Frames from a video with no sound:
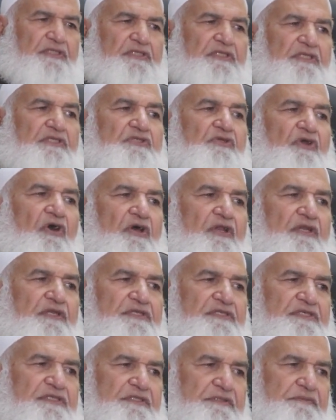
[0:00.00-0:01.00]
the
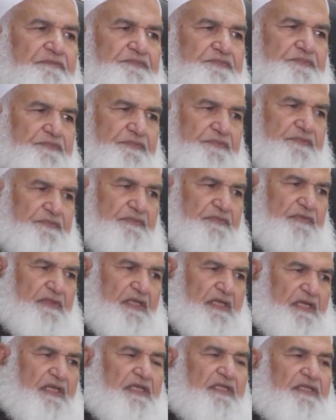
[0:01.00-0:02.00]
scholars.
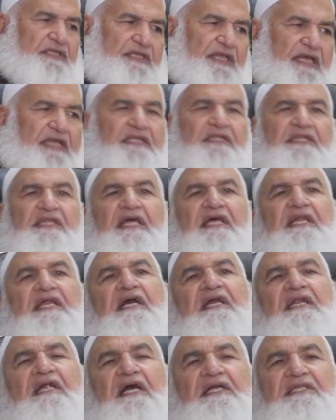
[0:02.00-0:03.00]
Then there
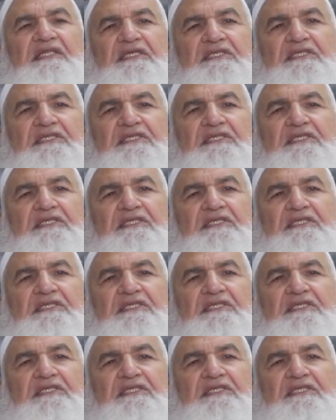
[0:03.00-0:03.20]
are other